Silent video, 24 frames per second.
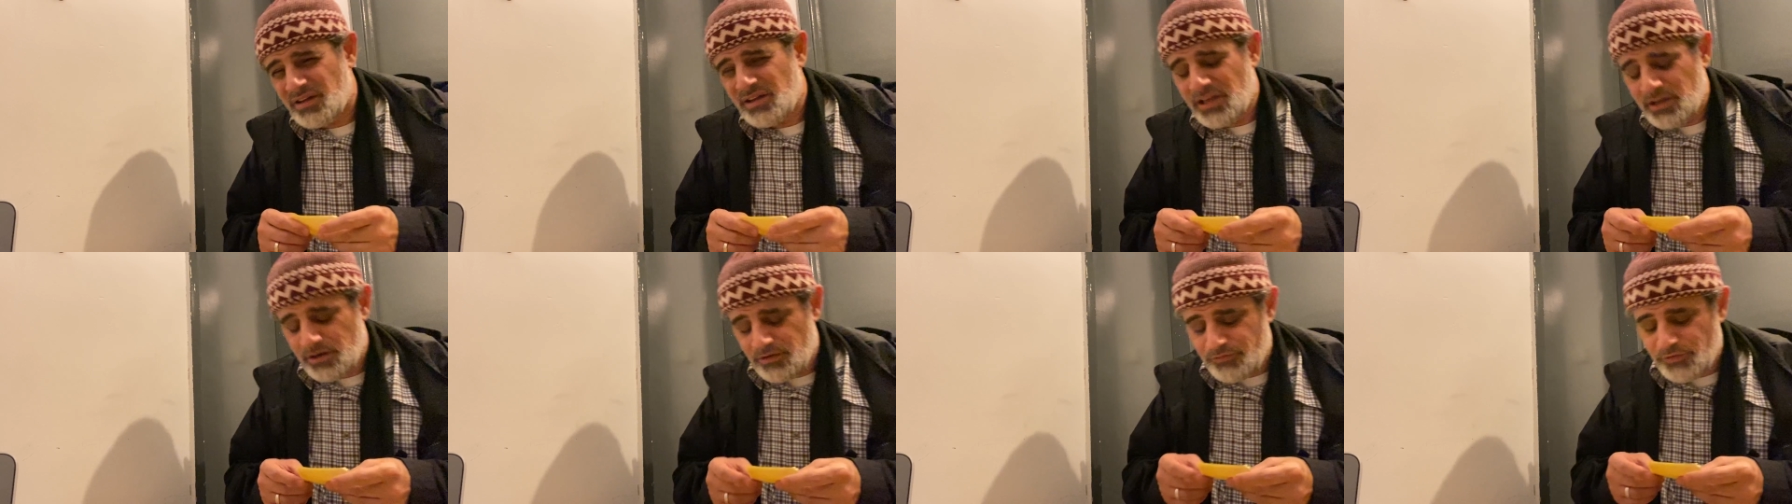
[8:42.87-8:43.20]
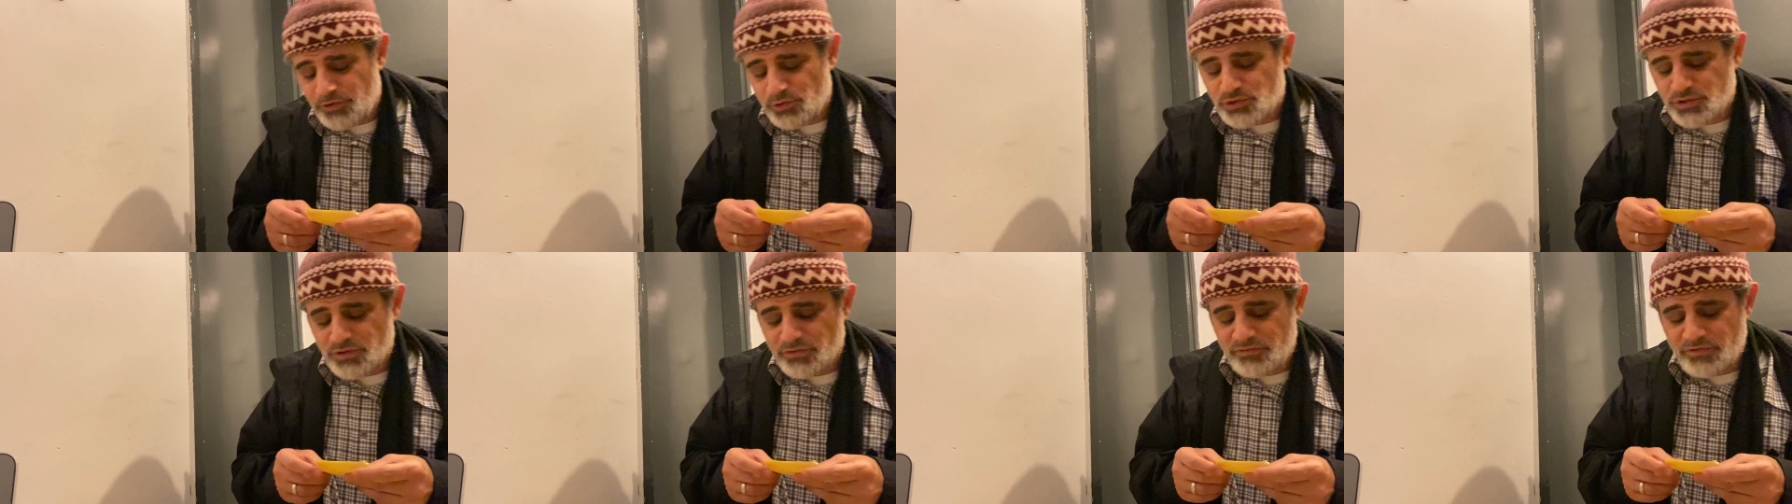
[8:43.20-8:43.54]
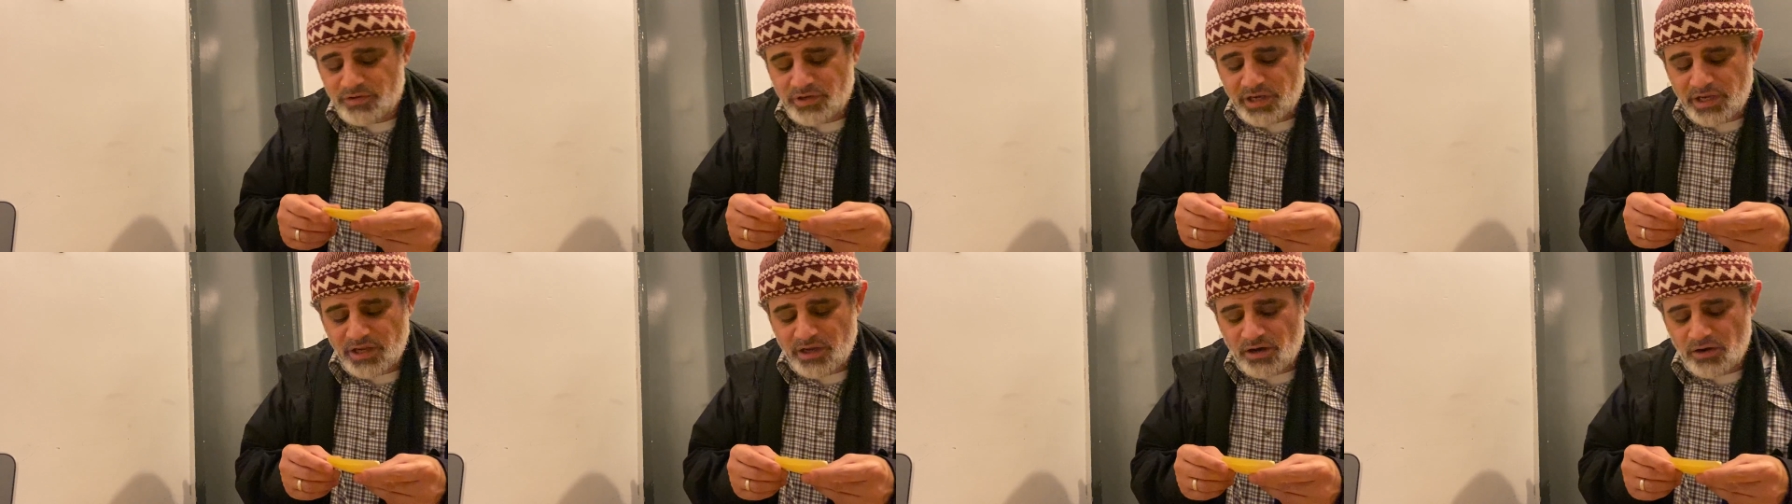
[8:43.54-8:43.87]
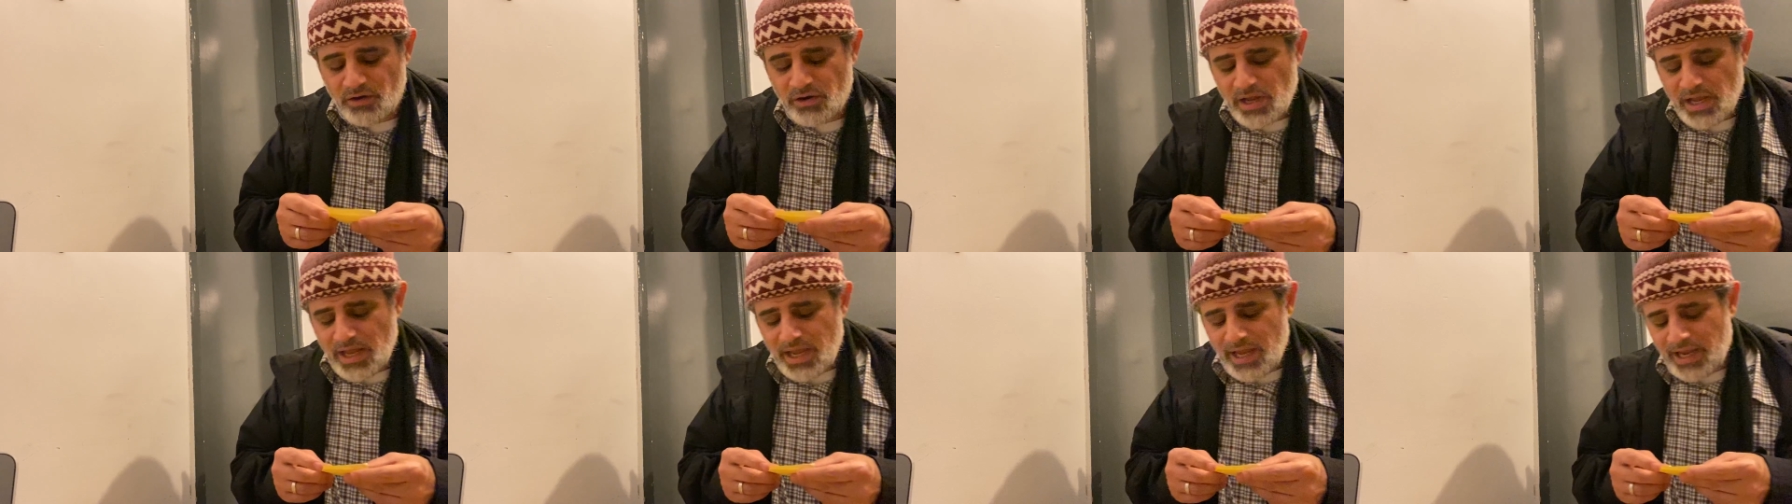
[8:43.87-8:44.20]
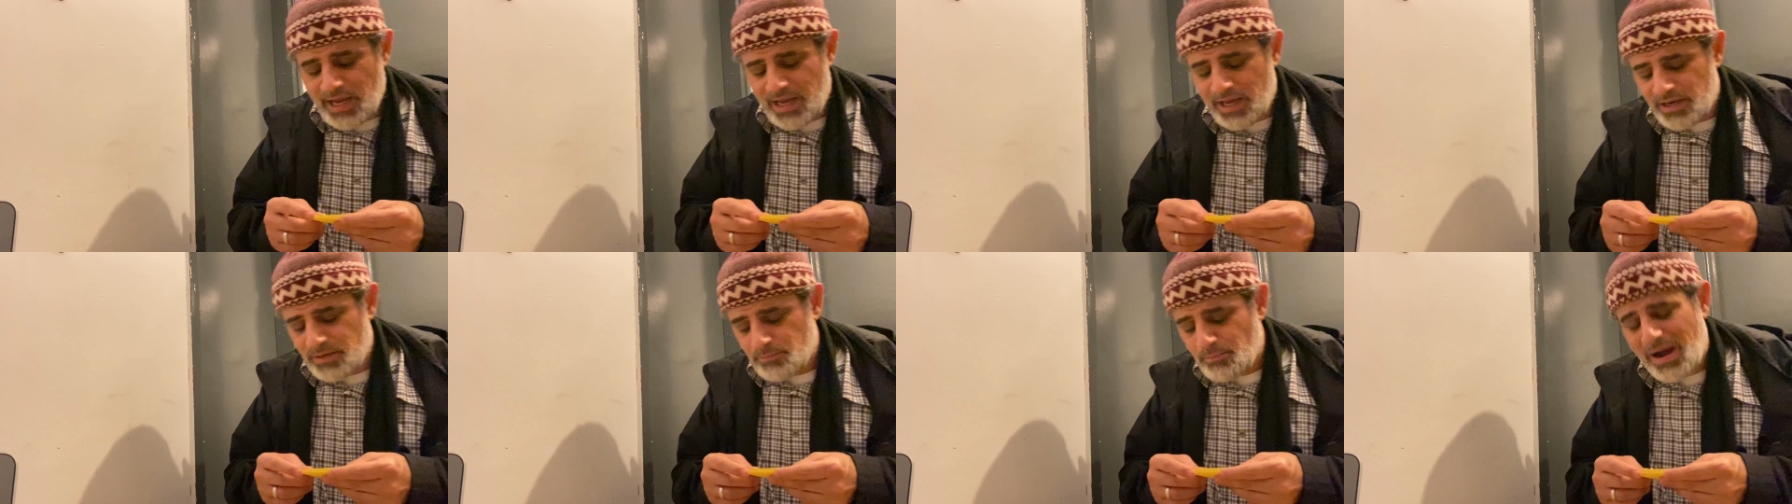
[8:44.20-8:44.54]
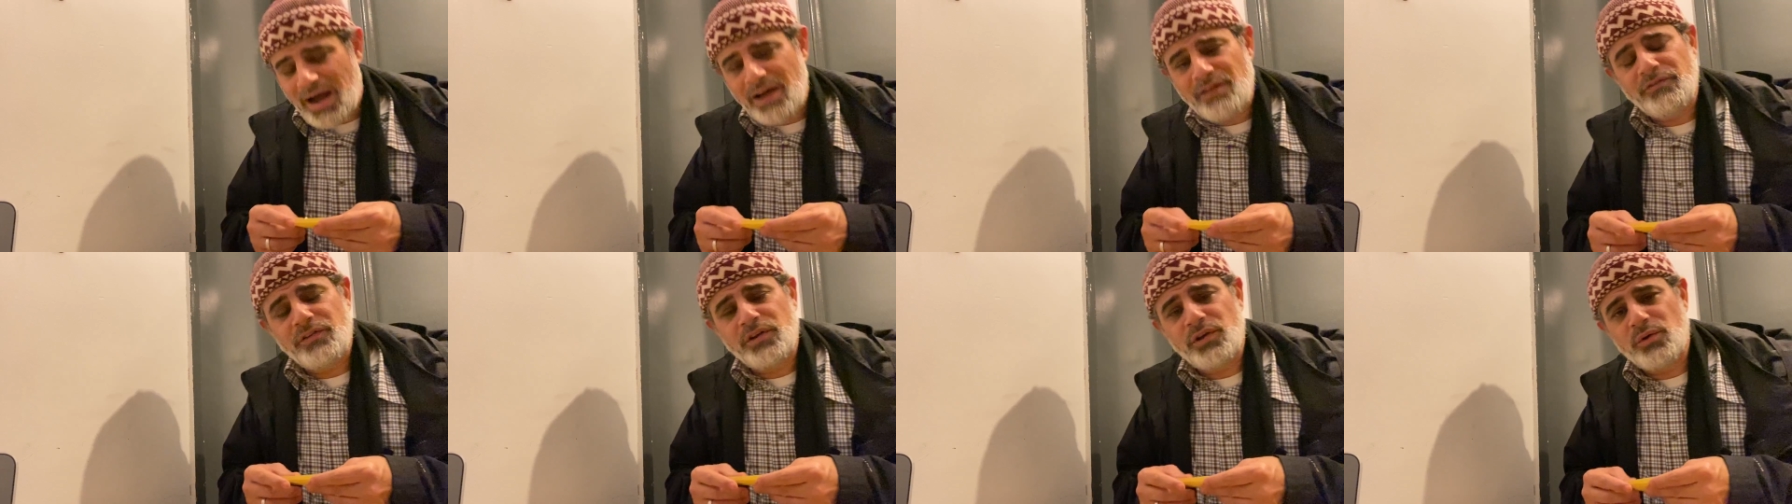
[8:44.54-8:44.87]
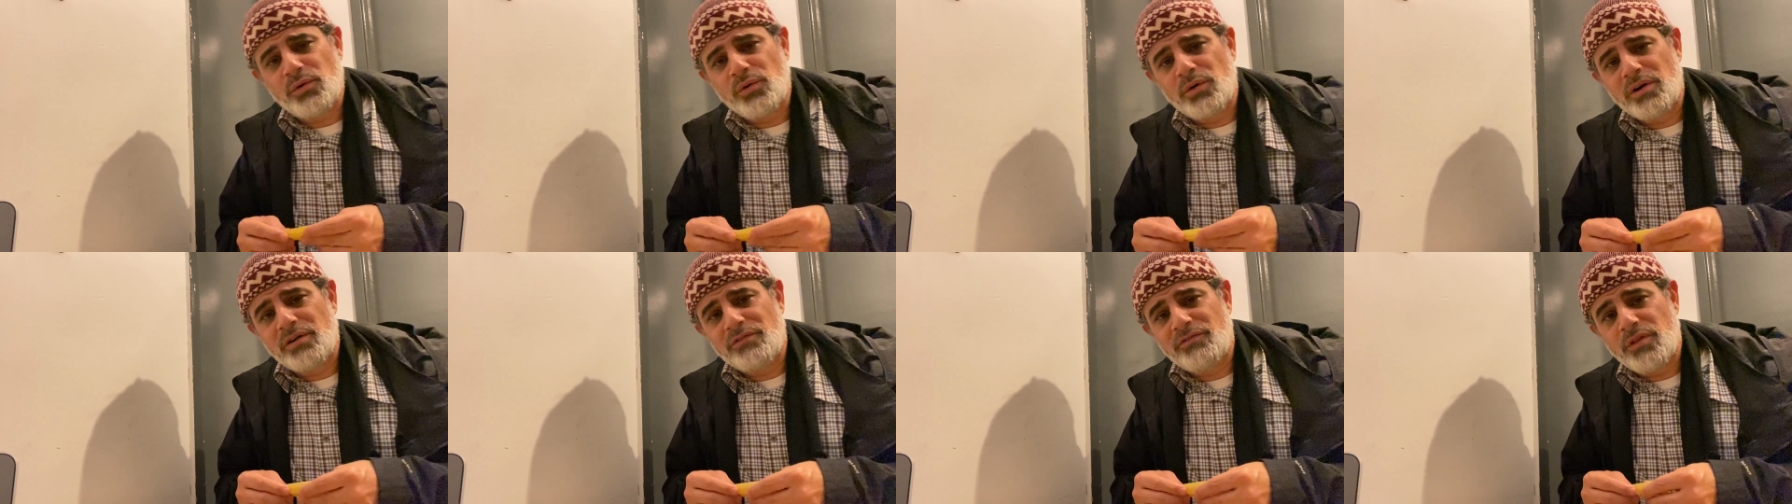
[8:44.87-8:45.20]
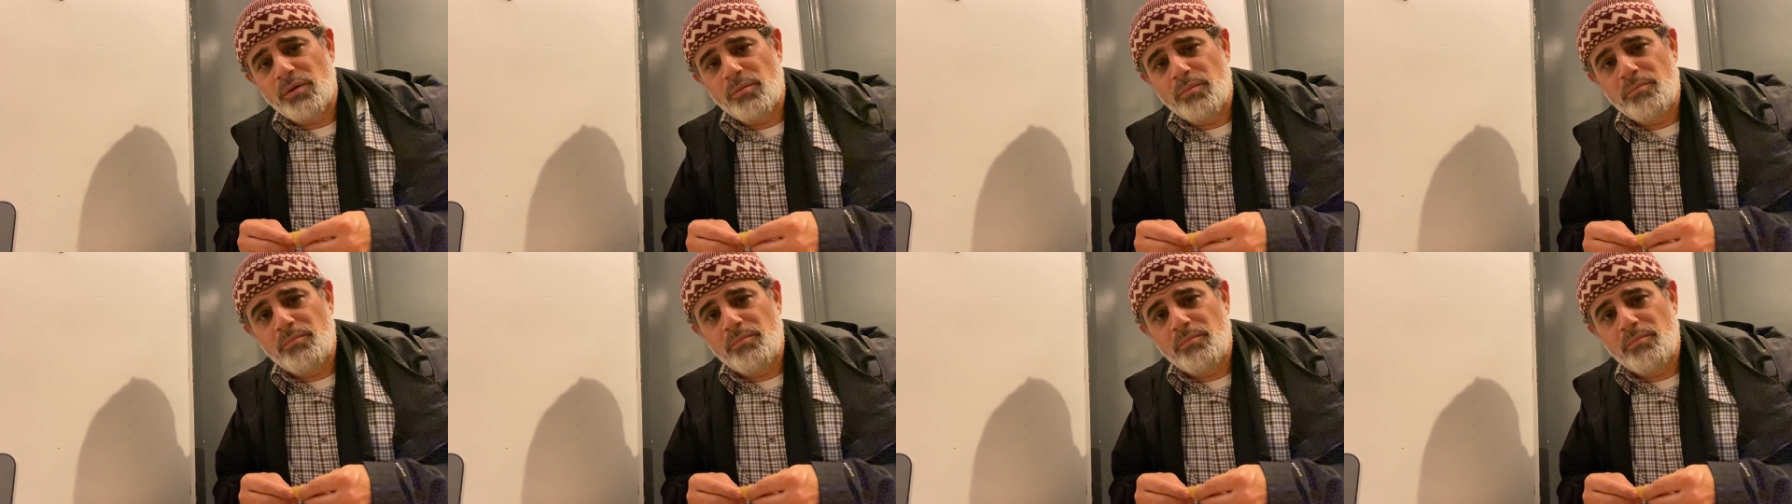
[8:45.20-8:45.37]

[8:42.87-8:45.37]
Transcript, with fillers: in a future video and my view of the,